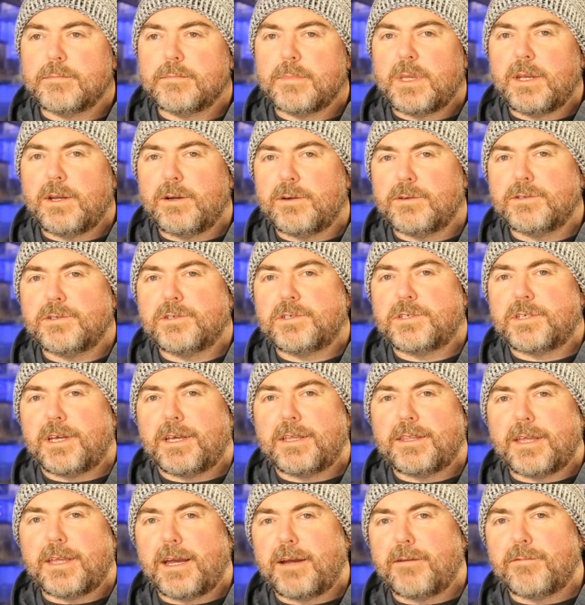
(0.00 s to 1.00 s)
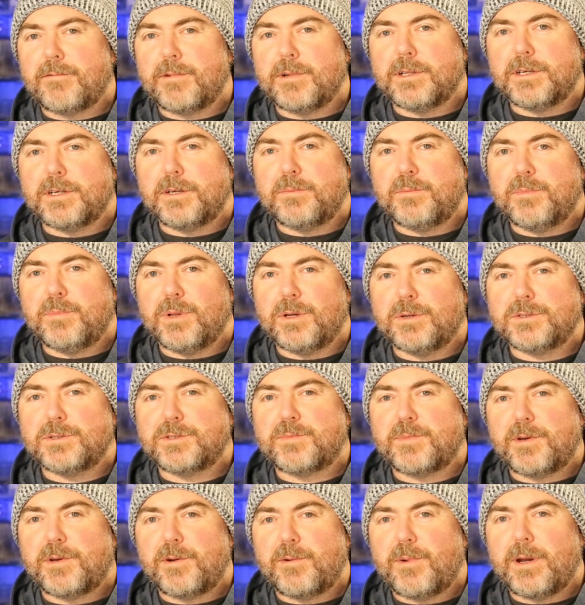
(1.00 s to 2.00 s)
Hearing you say that really
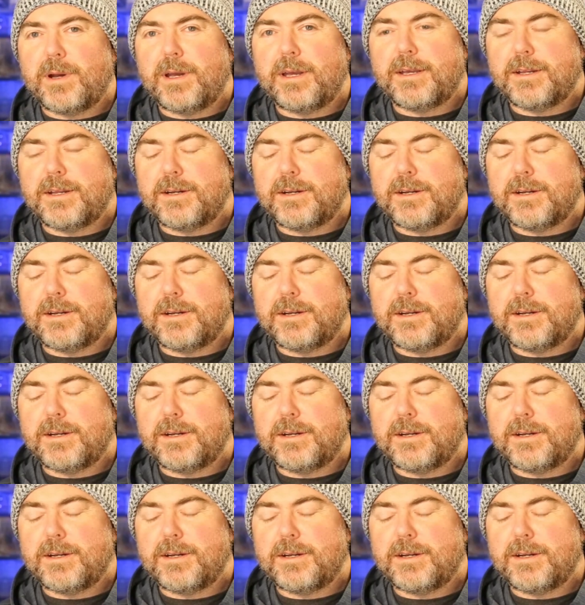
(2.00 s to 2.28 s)
blows me away.